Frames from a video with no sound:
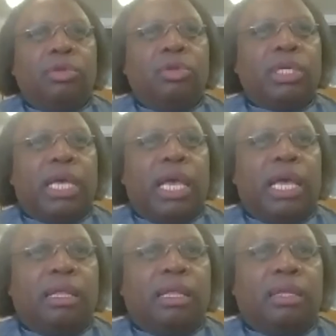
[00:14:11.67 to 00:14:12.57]
You look
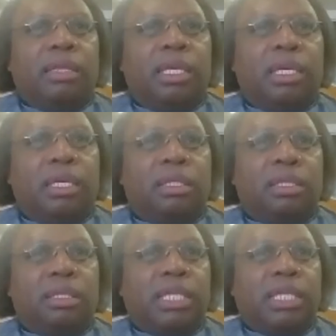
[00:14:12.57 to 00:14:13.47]
at the
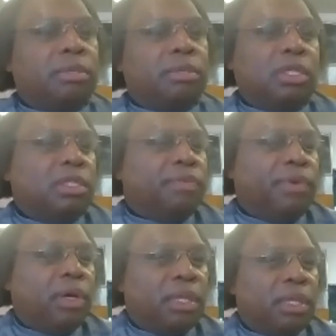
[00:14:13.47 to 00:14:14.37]

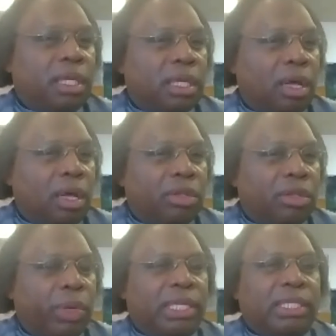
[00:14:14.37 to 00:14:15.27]
testimonies for all
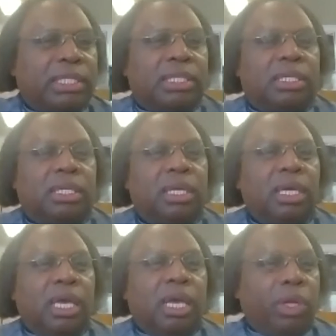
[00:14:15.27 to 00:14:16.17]
the witnesses
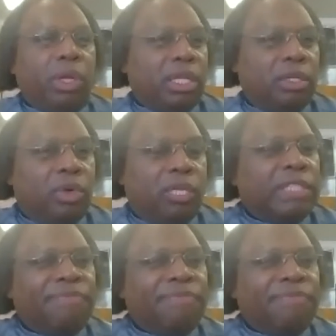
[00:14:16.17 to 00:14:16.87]
and what they're doing.